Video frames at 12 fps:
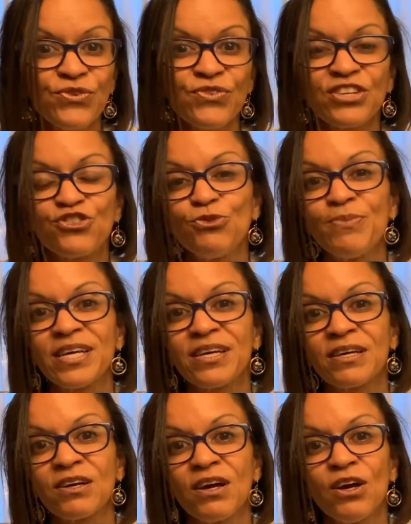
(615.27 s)
that you make
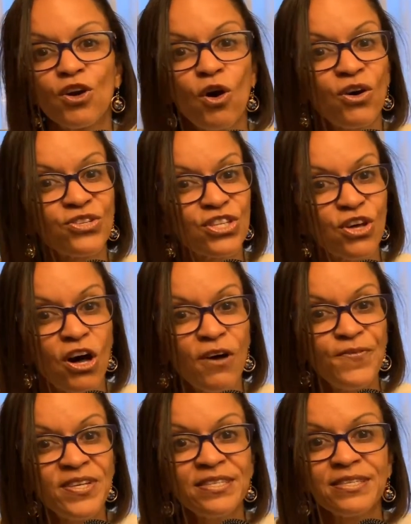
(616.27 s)
a call to the
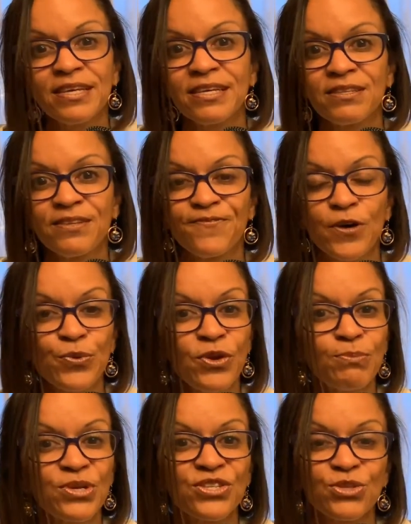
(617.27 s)
office. The phone
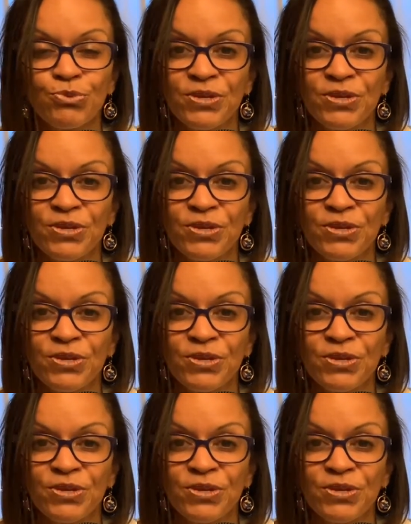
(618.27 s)
number is